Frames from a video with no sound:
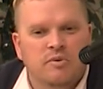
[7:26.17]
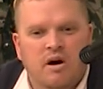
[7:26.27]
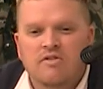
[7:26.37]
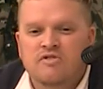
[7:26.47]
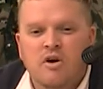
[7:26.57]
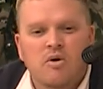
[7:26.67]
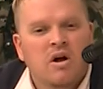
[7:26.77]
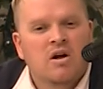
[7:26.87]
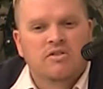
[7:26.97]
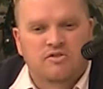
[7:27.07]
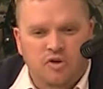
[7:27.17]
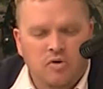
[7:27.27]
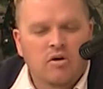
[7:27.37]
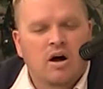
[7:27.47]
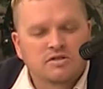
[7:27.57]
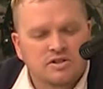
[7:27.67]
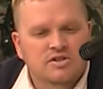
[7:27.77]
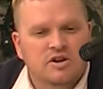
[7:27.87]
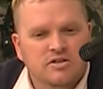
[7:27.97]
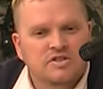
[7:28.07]
but also the two losses to
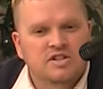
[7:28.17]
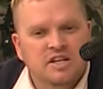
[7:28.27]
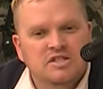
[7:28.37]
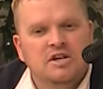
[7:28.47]
start the season,